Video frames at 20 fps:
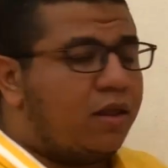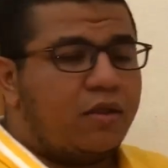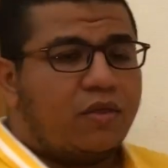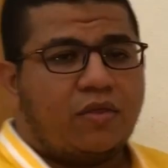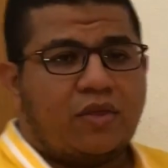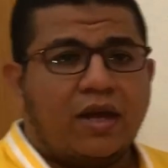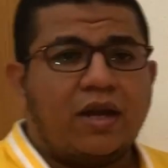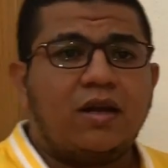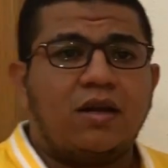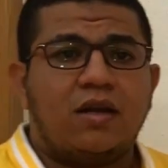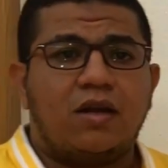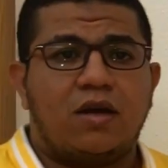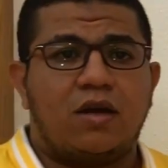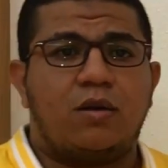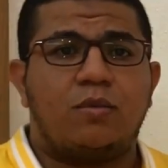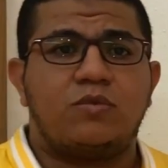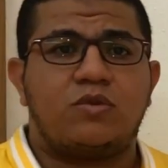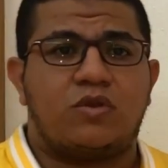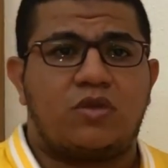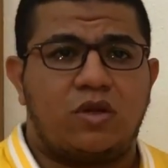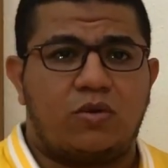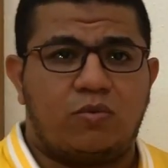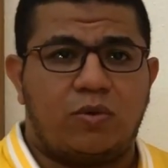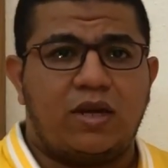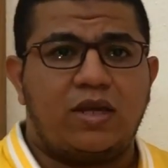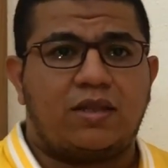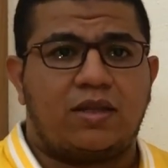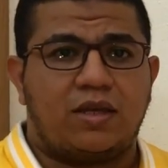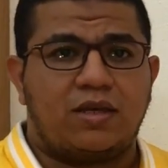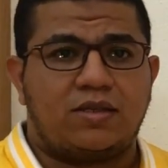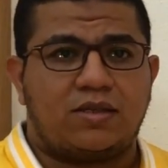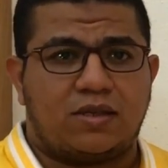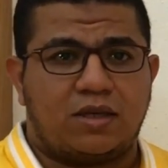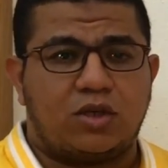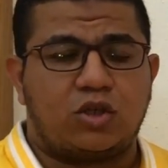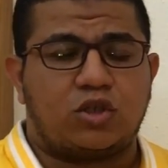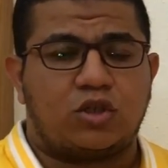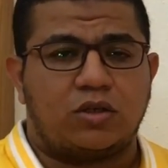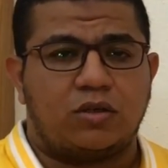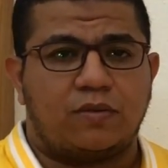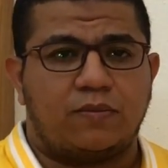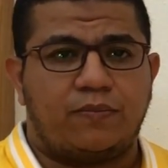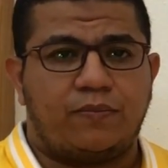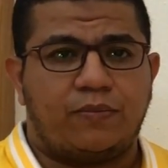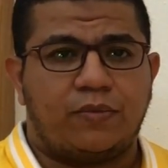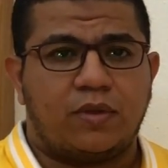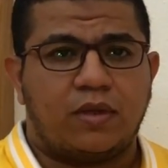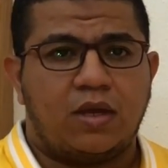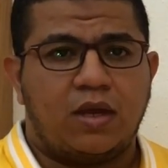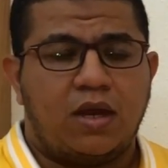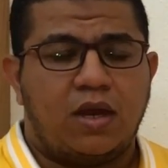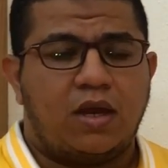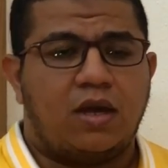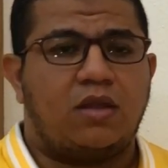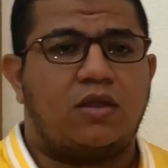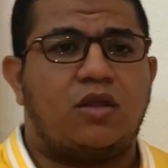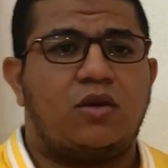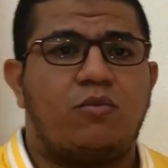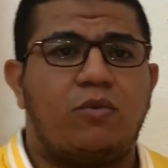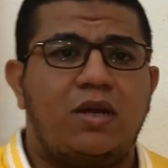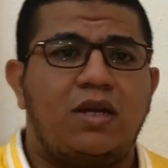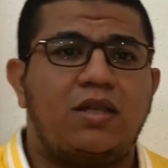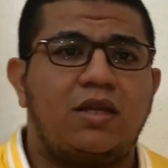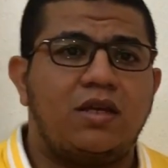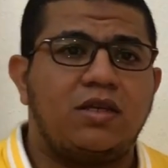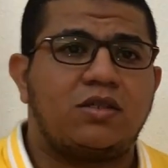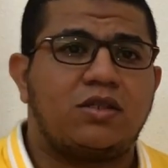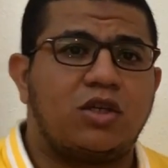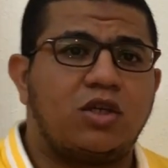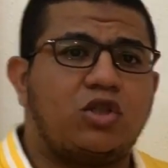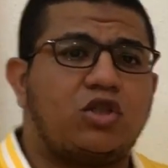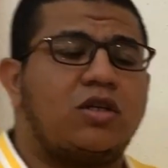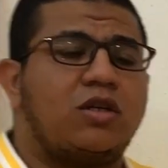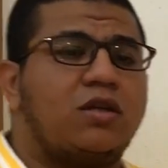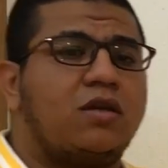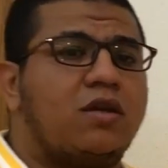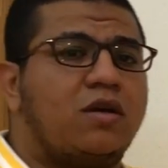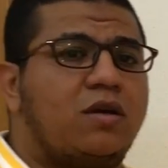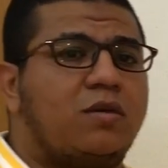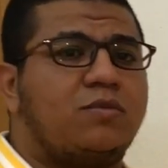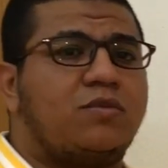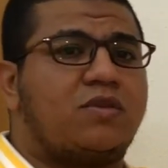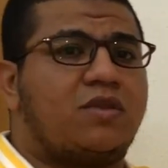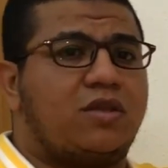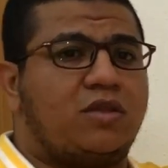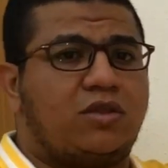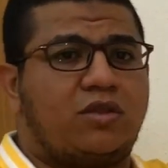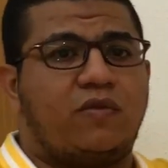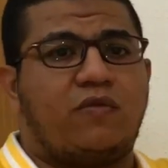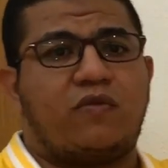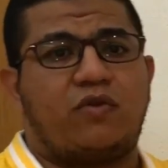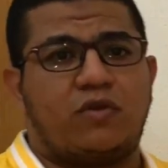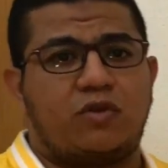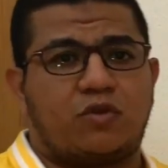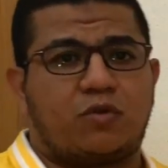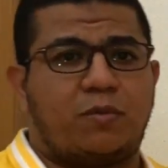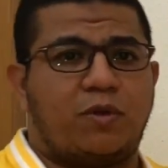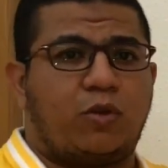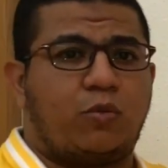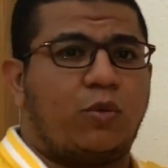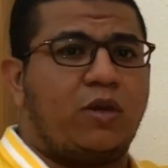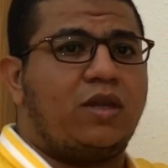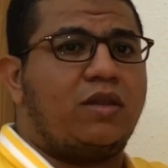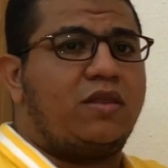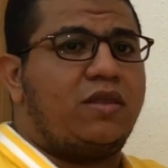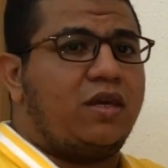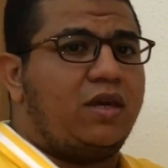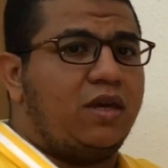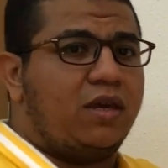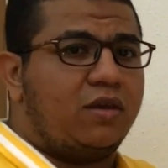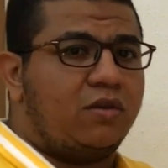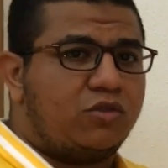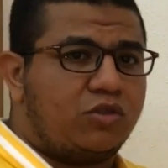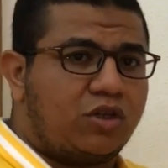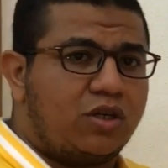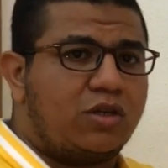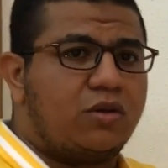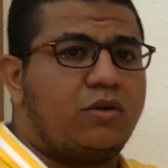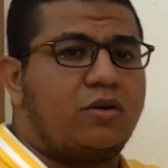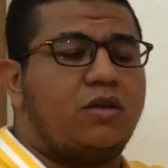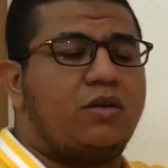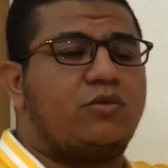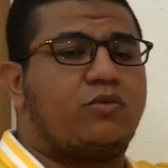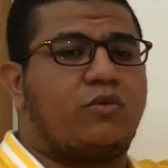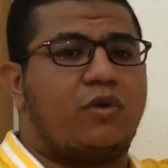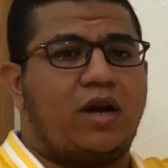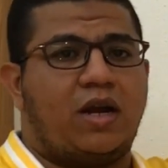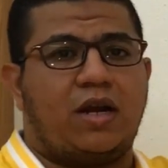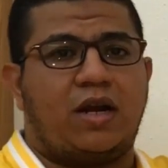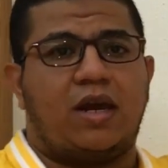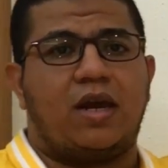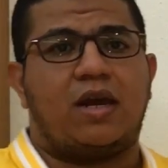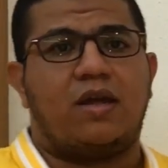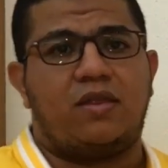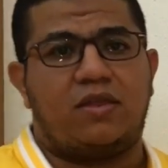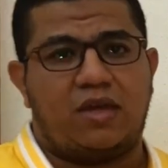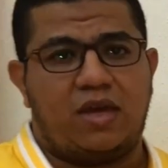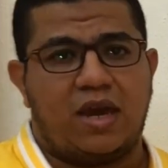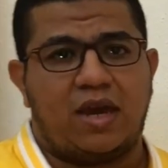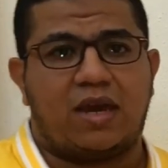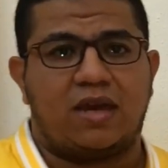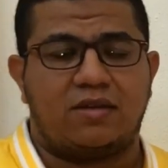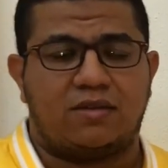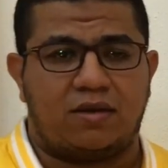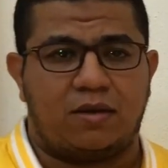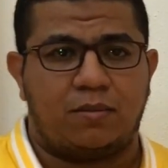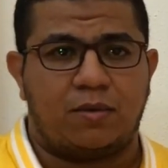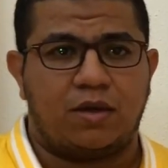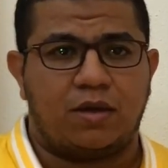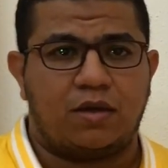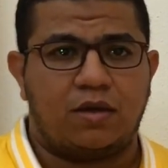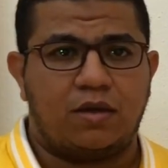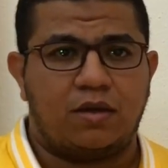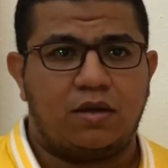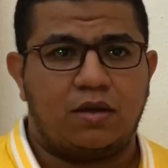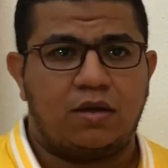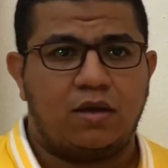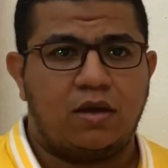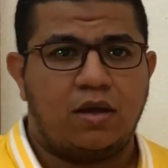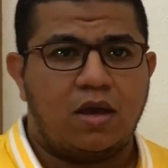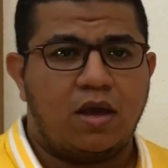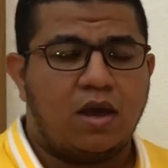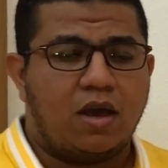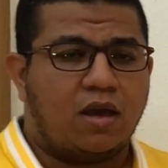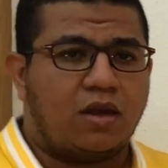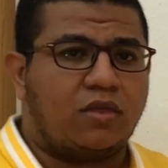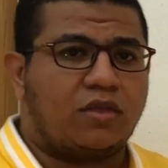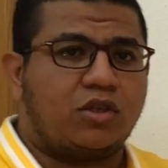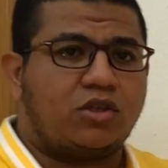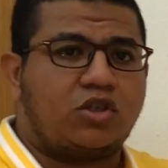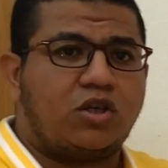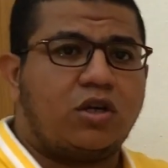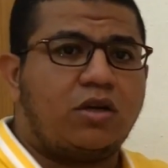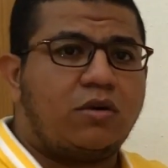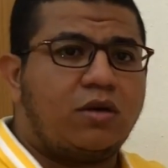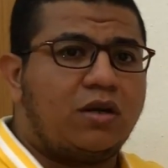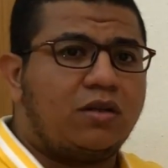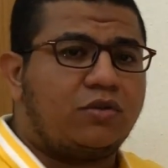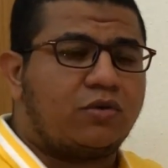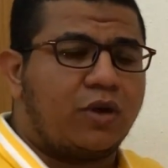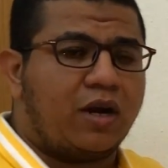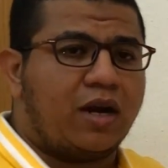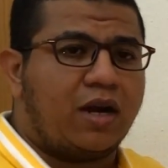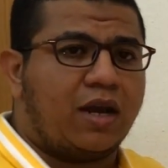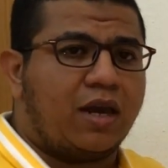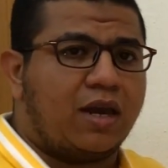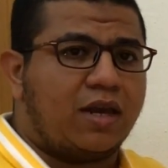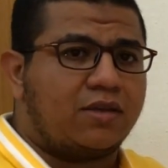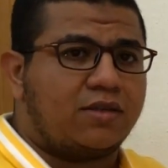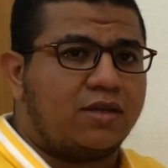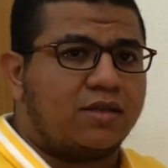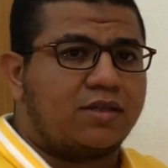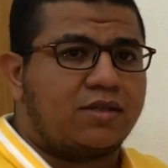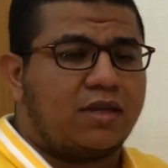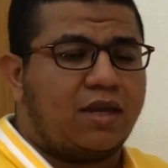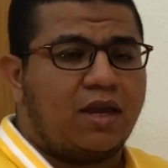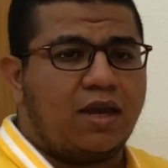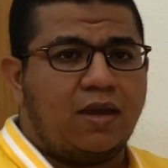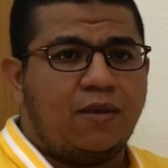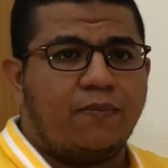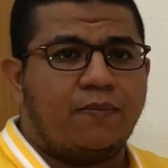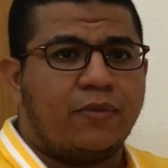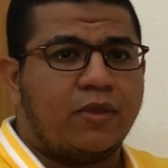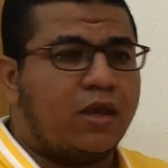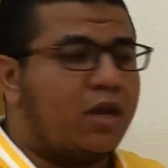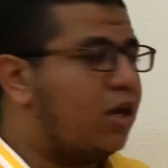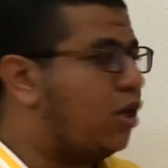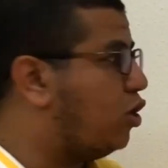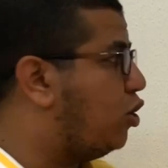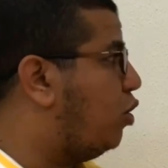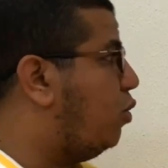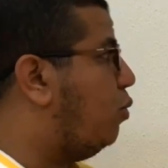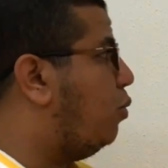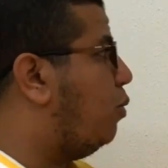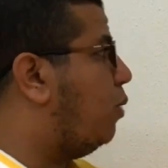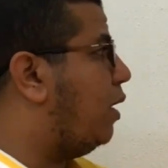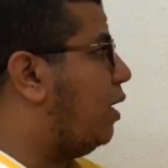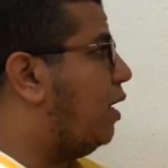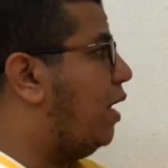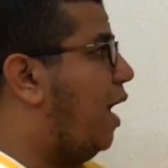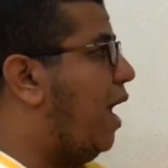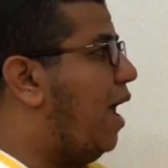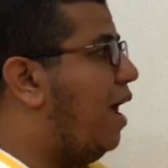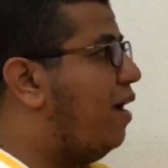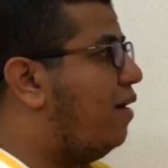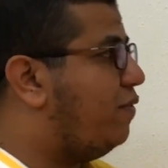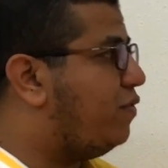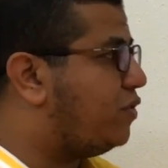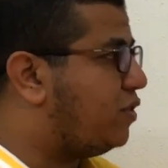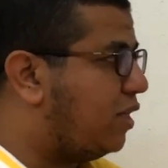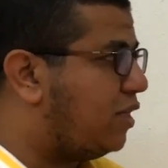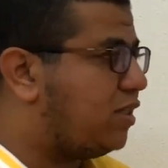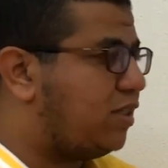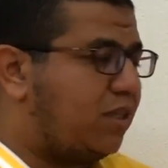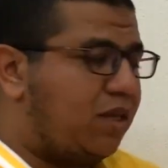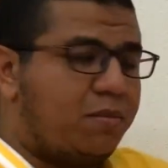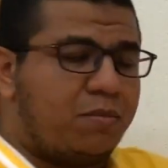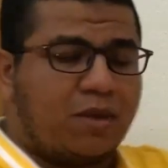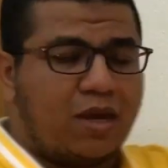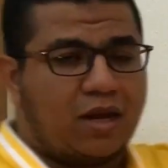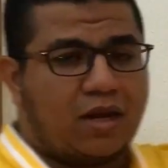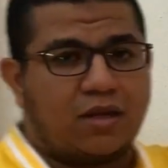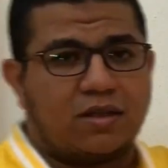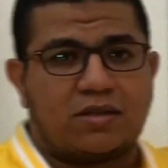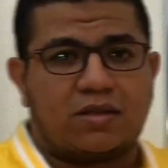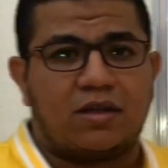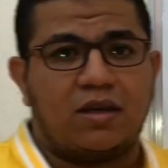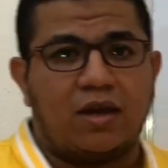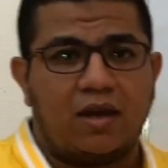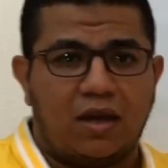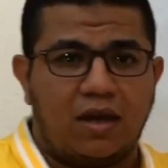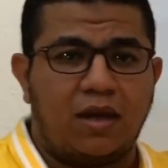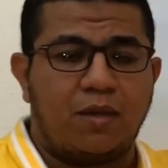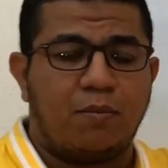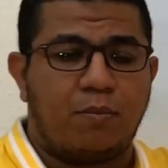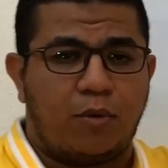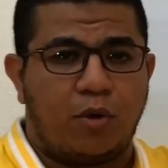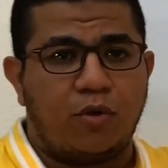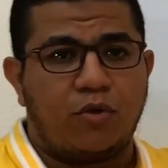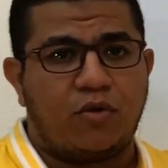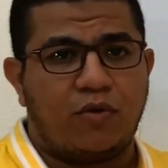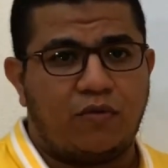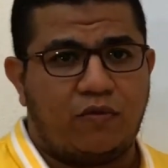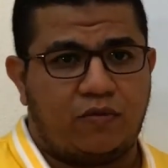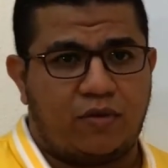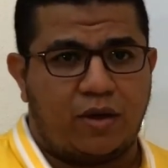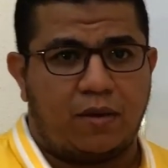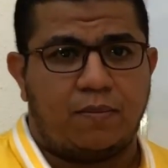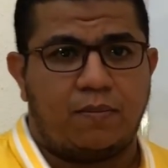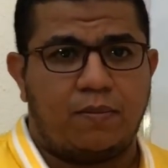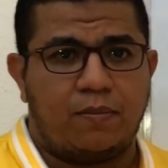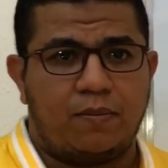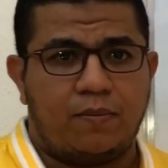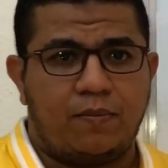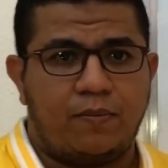Then comes the reading section. In the reading section comes the difference between the general training and the academic. In the general training, as you see, you will have 60 minutes in both of them.